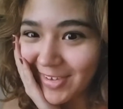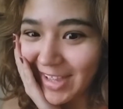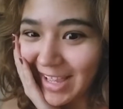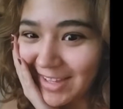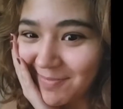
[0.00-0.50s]

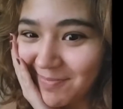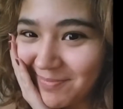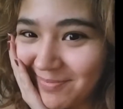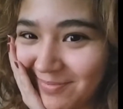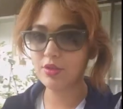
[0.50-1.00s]
Okay.
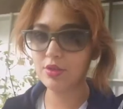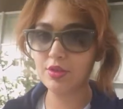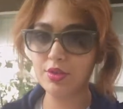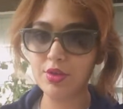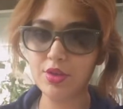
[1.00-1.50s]

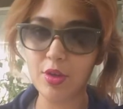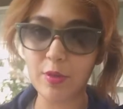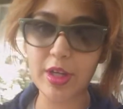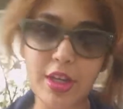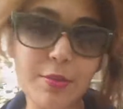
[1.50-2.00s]
So
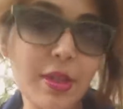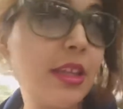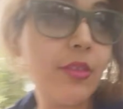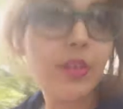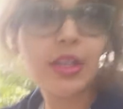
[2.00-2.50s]
we're gonna be
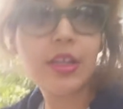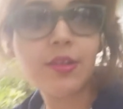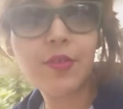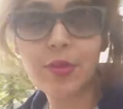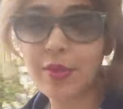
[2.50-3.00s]
leaving in
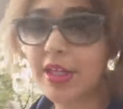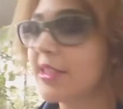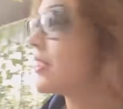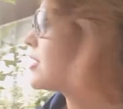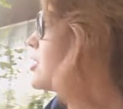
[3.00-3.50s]
a few
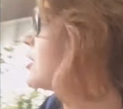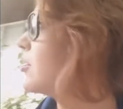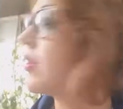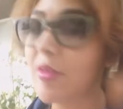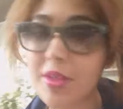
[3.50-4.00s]
minutes to
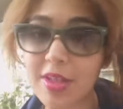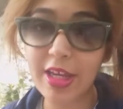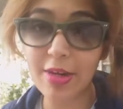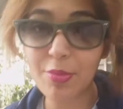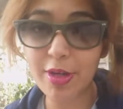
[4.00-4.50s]
go to
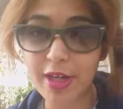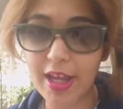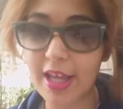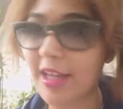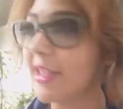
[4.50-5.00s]
the airport,
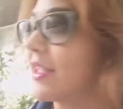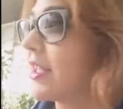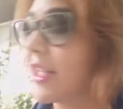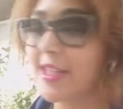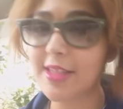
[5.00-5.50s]
and
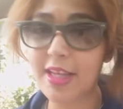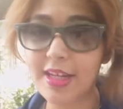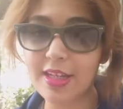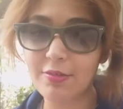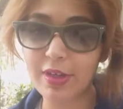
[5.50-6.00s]

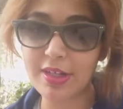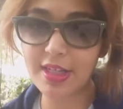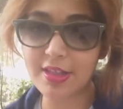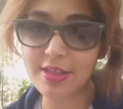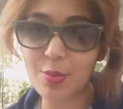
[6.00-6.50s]
exciting, we're gonna
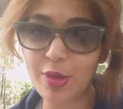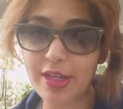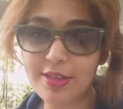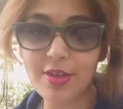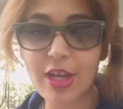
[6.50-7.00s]
take the
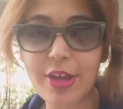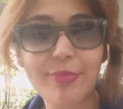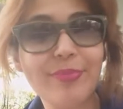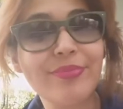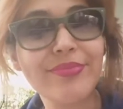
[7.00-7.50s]
subway. So yeah,
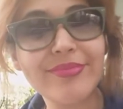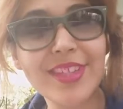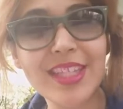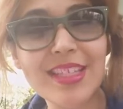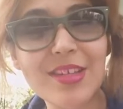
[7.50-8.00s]

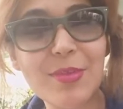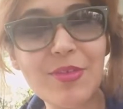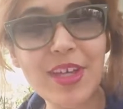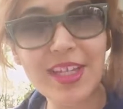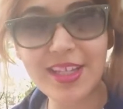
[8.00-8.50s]
it's gonna be
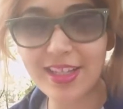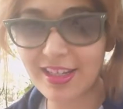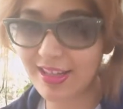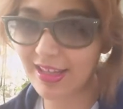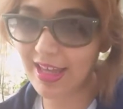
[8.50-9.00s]

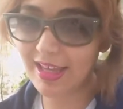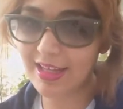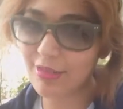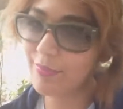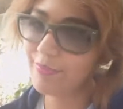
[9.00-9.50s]
fun.
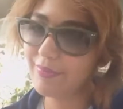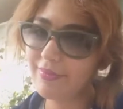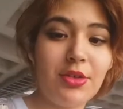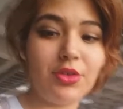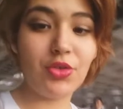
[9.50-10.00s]
Yay!
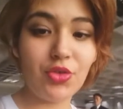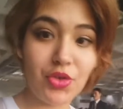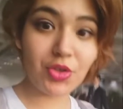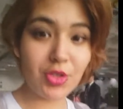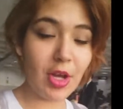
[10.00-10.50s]

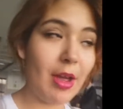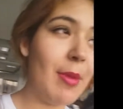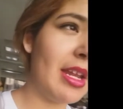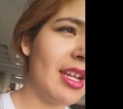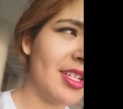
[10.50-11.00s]
So
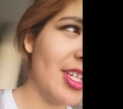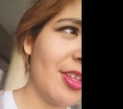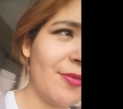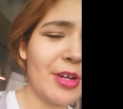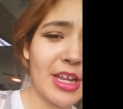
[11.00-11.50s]
I made it to
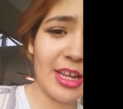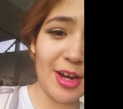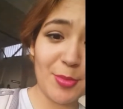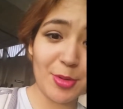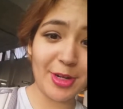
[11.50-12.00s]
the
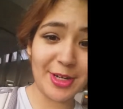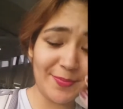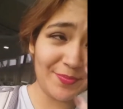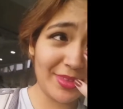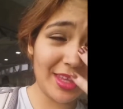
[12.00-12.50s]
freaking airport,